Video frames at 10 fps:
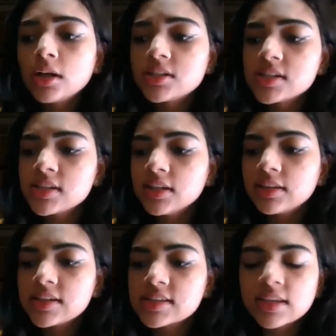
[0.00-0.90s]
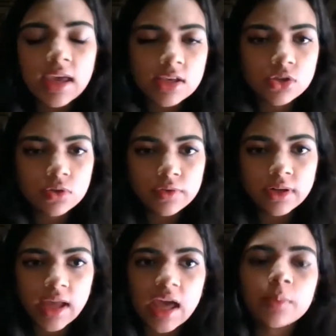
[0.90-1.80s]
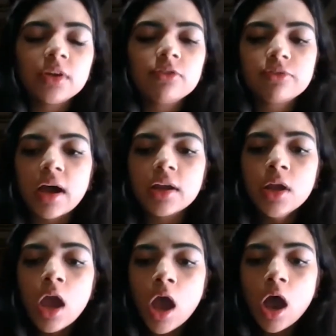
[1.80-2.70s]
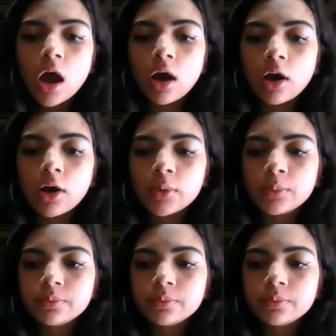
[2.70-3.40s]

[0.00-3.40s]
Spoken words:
Just in this case of retirement fund, uh,